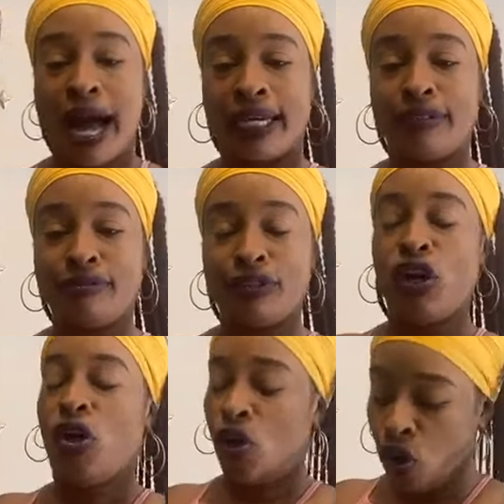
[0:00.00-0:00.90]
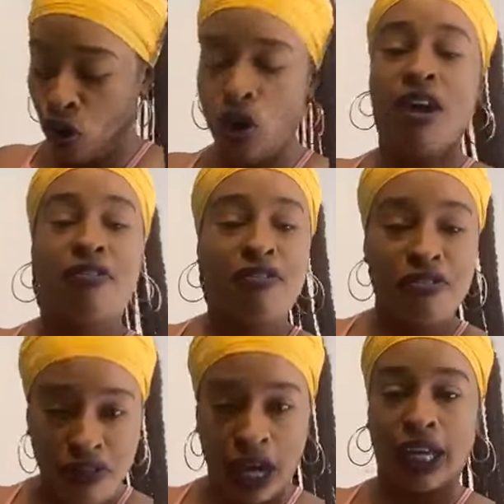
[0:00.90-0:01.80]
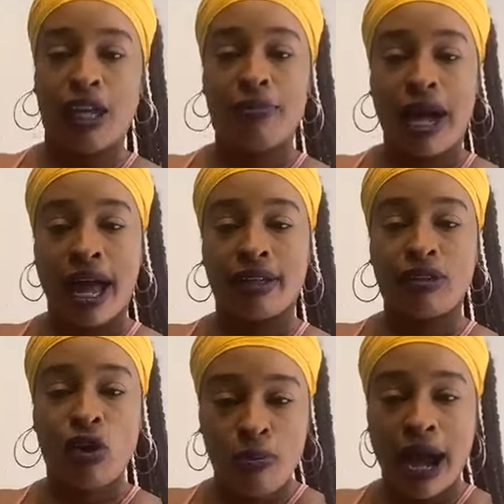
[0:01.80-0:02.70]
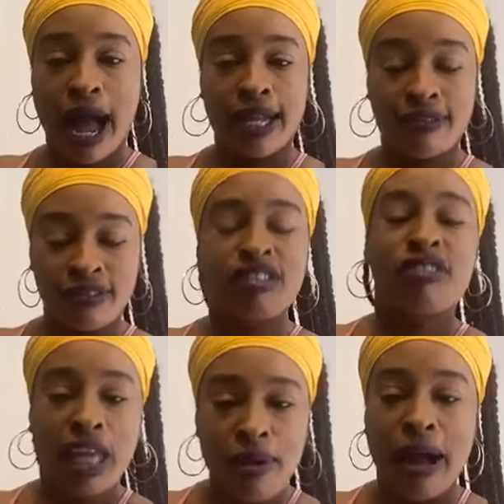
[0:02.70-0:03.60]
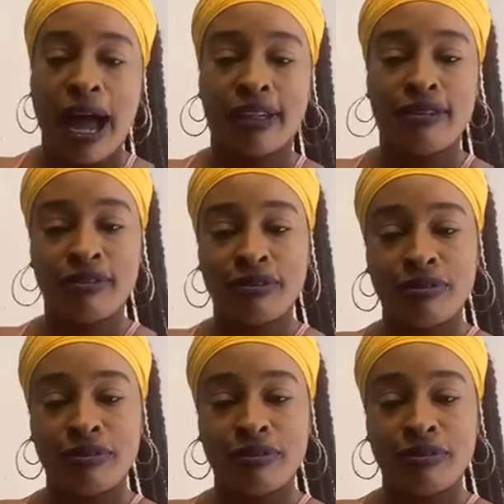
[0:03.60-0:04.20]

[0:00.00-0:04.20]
Who mad? Who fucking mad? Who mad? Stay mad.